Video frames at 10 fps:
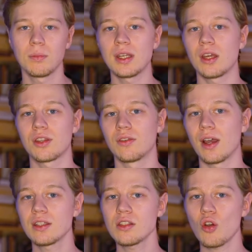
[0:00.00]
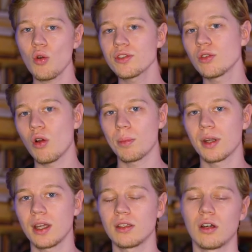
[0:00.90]
Many other devices also
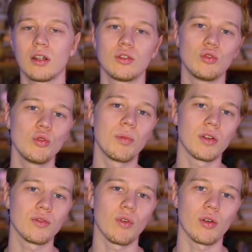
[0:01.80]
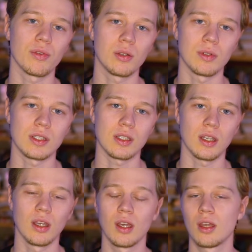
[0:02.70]
operate on 2.4 frequency,